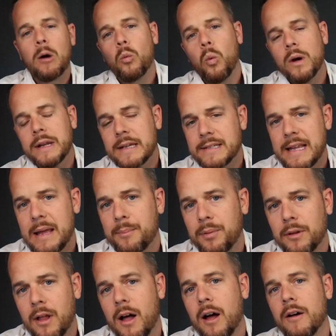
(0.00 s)
one
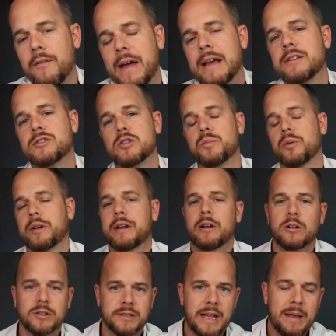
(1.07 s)
example of a
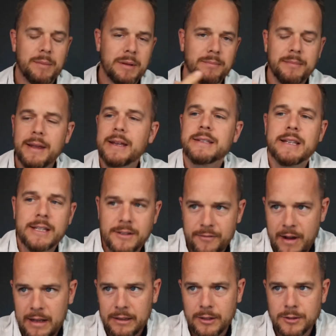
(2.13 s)
superhero statement is as
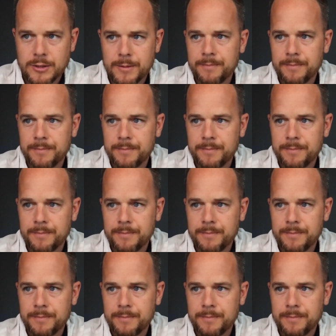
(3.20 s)
follows: